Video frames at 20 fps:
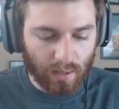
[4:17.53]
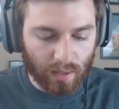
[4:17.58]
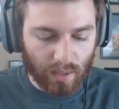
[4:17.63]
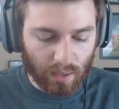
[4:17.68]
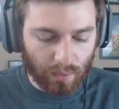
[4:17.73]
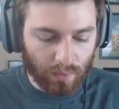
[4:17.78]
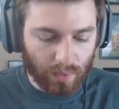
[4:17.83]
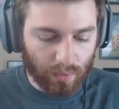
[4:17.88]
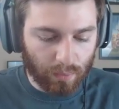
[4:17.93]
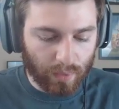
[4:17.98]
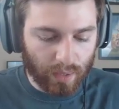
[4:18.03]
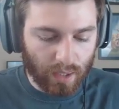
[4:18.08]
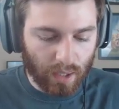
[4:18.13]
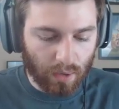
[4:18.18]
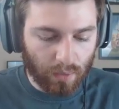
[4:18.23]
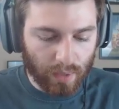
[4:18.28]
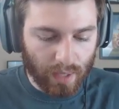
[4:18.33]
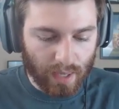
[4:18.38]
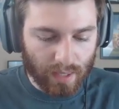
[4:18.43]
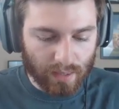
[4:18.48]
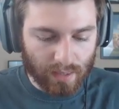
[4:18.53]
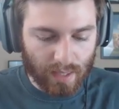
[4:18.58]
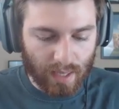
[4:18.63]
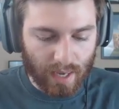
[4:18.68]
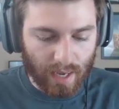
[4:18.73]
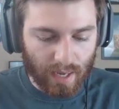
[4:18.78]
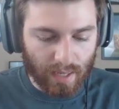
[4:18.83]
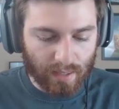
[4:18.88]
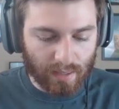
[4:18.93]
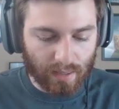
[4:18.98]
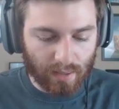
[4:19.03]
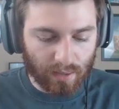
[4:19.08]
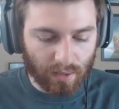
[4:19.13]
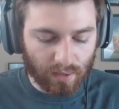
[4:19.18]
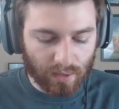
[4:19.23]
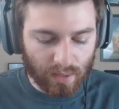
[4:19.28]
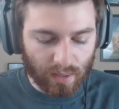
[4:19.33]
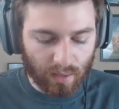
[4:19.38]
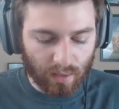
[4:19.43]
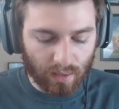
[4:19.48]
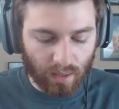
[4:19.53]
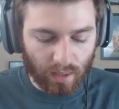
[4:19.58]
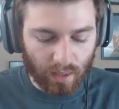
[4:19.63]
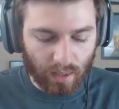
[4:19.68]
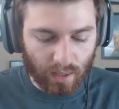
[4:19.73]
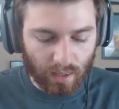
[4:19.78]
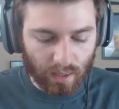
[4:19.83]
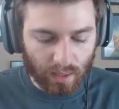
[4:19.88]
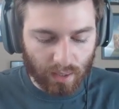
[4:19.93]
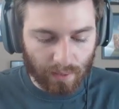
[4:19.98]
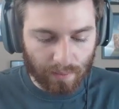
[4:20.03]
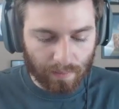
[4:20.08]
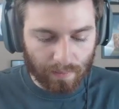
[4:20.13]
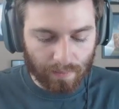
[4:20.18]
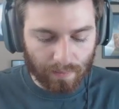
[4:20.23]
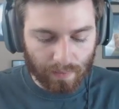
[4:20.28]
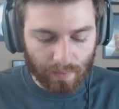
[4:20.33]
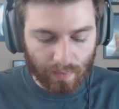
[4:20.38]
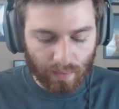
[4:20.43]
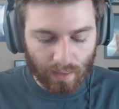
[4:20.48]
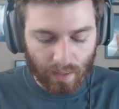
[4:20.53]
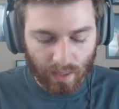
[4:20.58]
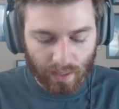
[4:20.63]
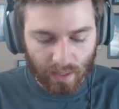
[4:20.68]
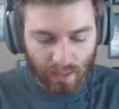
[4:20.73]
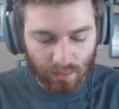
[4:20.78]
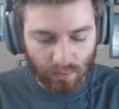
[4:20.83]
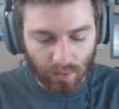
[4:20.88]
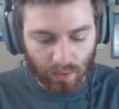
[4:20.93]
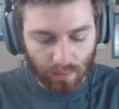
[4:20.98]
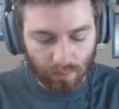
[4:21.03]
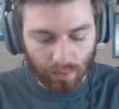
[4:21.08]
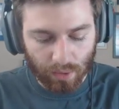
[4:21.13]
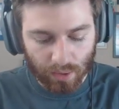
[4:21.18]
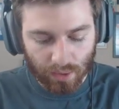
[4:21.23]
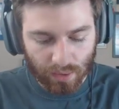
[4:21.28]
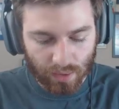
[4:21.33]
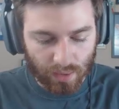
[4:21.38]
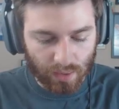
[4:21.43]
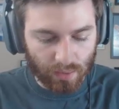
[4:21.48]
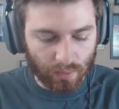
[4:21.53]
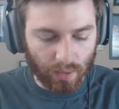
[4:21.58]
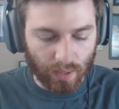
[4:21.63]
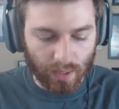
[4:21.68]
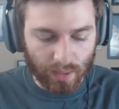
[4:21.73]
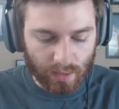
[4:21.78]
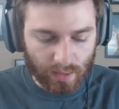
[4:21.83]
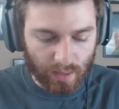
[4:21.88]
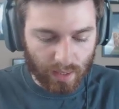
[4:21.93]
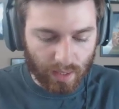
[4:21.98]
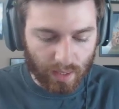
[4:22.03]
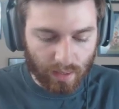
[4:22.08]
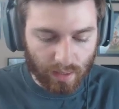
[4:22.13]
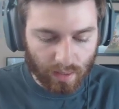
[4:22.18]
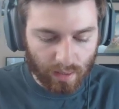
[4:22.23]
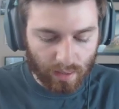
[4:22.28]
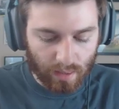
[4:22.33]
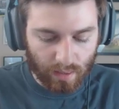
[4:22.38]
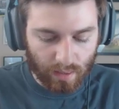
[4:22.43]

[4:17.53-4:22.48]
Okay, we, we know he has that. There's the Log. I guess we can push this way instead.